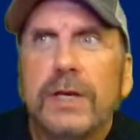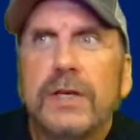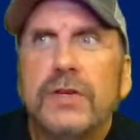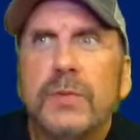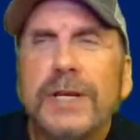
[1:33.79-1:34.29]

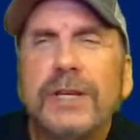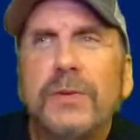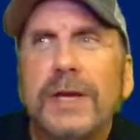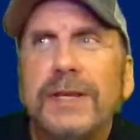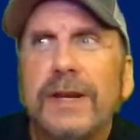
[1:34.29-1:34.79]
So we need to
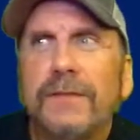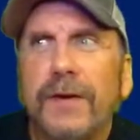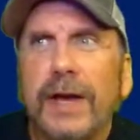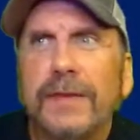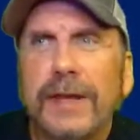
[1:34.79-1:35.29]

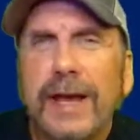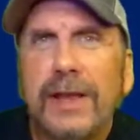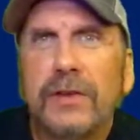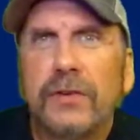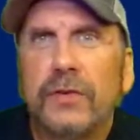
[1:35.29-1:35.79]
identify in the
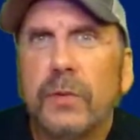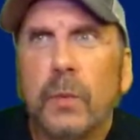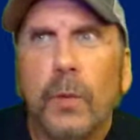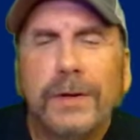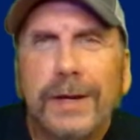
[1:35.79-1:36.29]
analysis
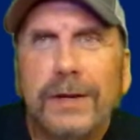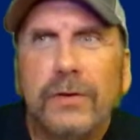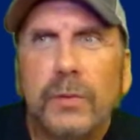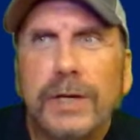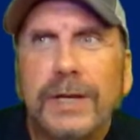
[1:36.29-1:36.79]
what data do
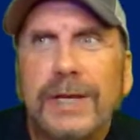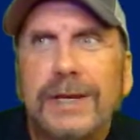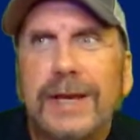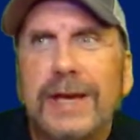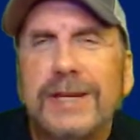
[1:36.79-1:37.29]
we
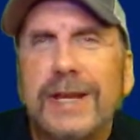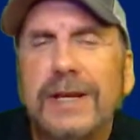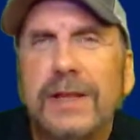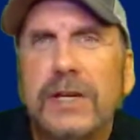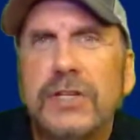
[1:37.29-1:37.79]
need, and data
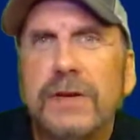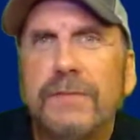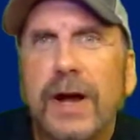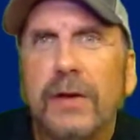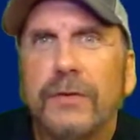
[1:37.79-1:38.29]
collection
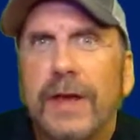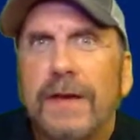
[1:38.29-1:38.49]
involves